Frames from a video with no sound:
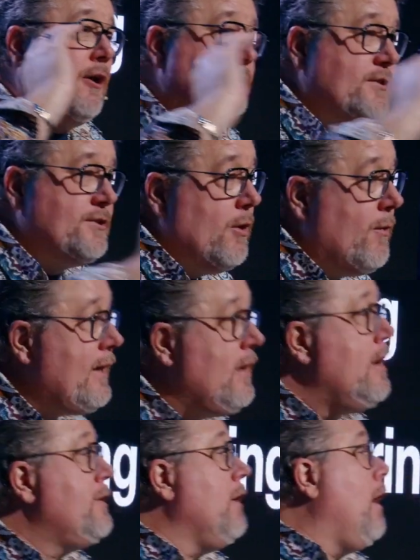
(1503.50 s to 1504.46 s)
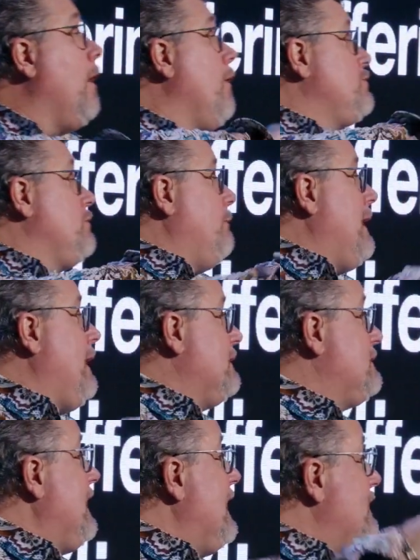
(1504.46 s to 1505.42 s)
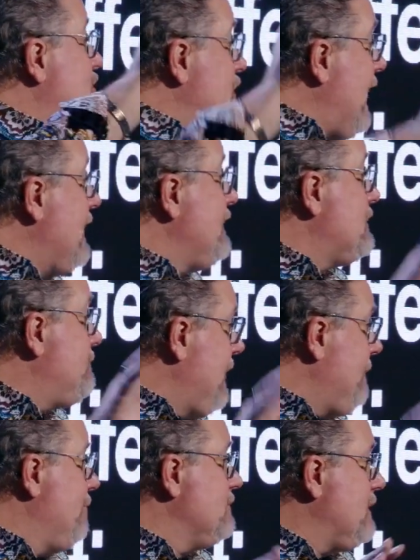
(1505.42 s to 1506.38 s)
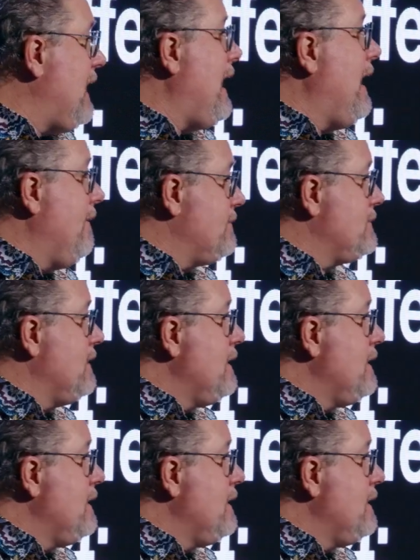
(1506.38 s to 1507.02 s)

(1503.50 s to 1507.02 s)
this church is doing to all those around us. It changes people's lives.